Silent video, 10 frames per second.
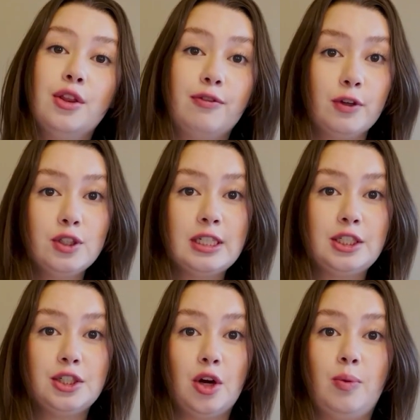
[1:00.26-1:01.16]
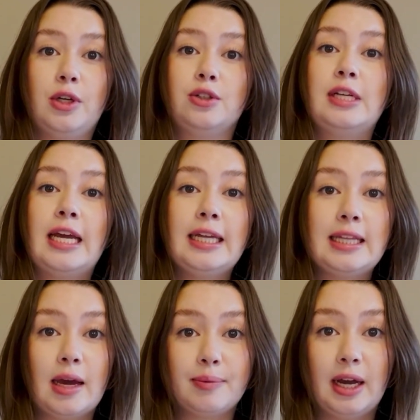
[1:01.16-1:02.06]
The first thing to note when you're taking
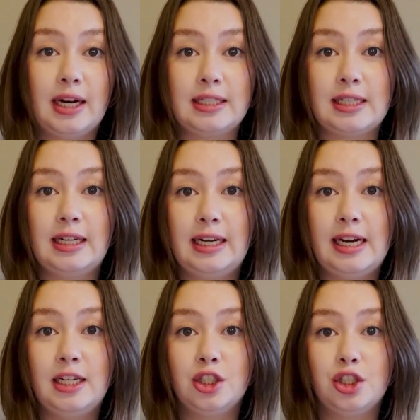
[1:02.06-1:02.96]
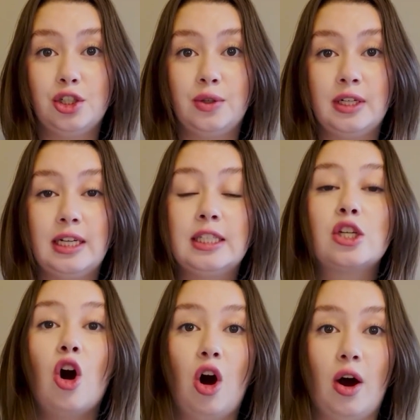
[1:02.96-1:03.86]
the MCAT as a Canadian student is
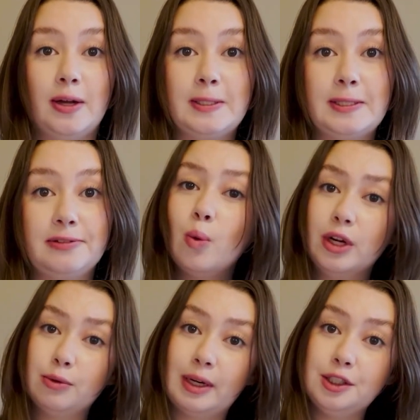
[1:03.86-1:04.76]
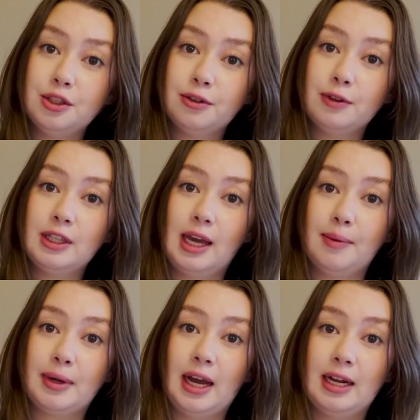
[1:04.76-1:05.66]
cost. When you register for the
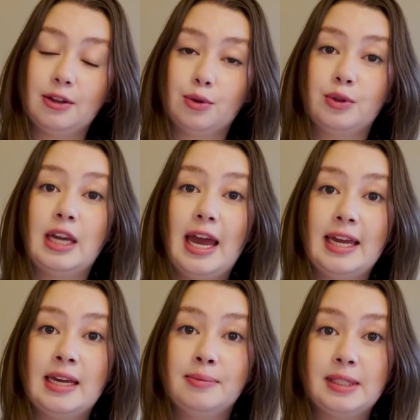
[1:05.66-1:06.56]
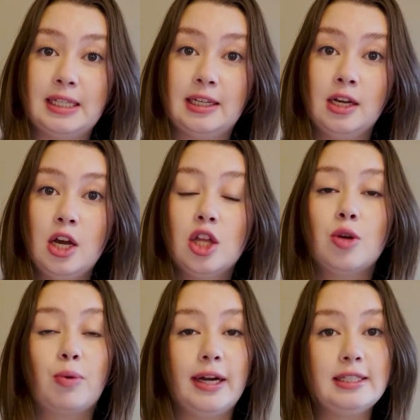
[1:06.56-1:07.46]
MCAT through the
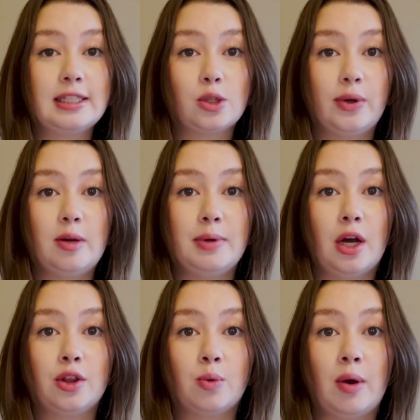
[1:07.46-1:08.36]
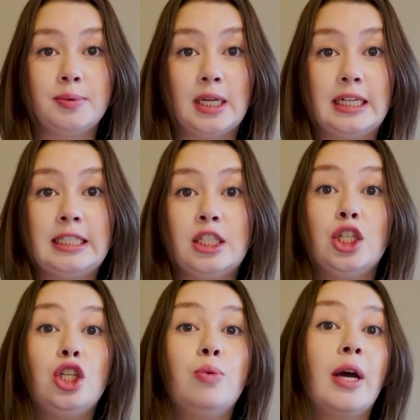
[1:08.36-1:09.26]
AAMC, price that's going to be on their website is in
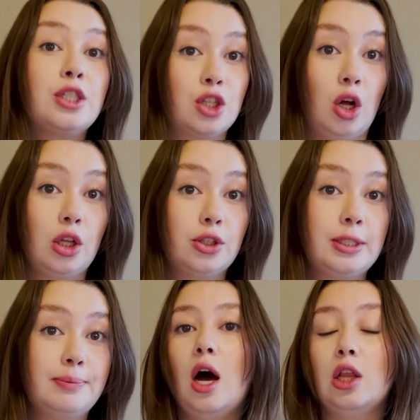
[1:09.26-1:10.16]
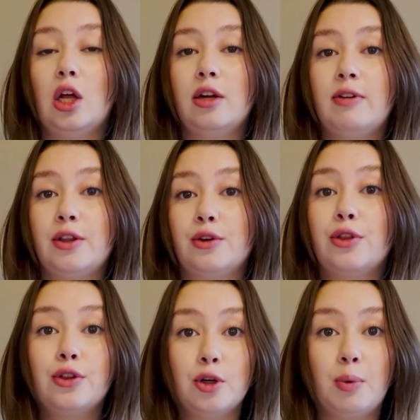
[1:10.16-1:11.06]
US dollars. A lot of other
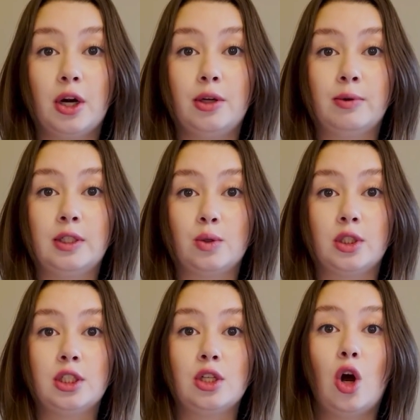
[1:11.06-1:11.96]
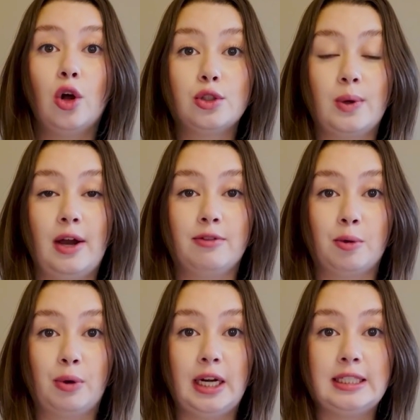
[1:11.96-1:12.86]
third party resources also have their
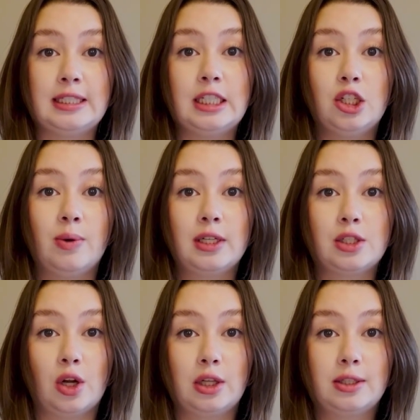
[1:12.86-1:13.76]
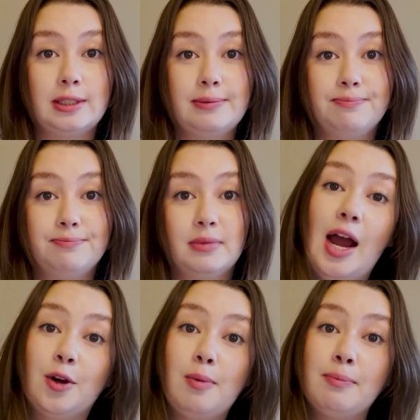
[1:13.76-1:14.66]
prices in US dollars. I
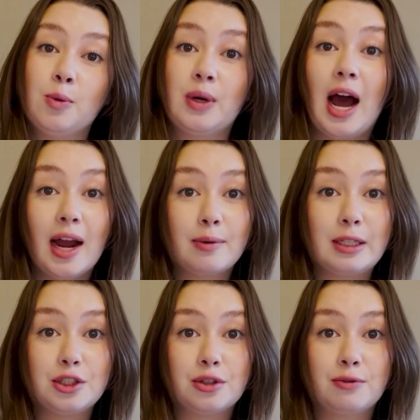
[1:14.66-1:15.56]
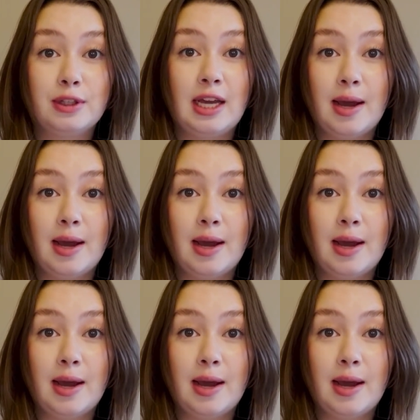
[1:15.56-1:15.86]
remember when I registered for the